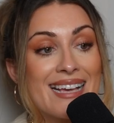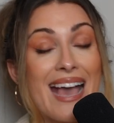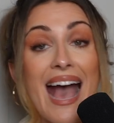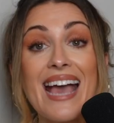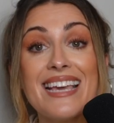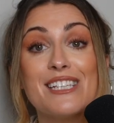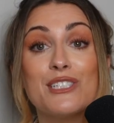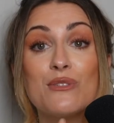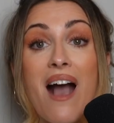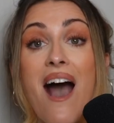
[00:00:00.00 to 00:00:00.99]
Guys,
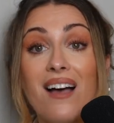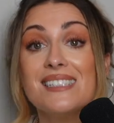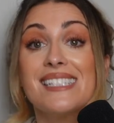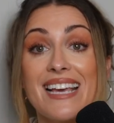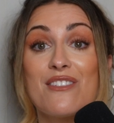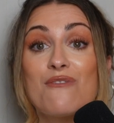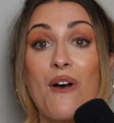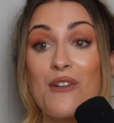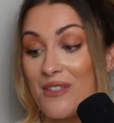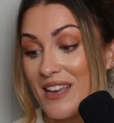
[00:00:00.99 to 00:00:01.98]
you can't say the
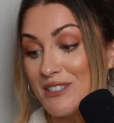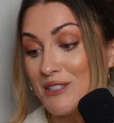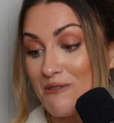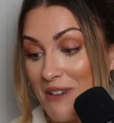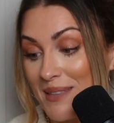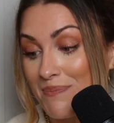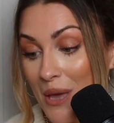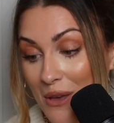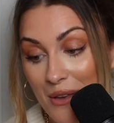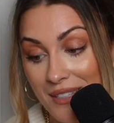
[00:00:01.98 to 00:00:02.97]
wrong thing to the right
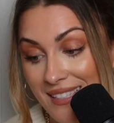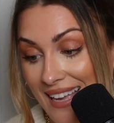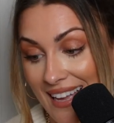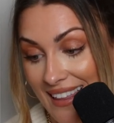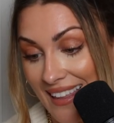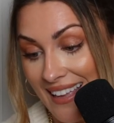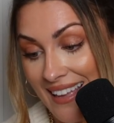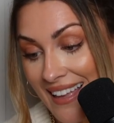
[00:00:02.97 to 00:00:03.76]
person.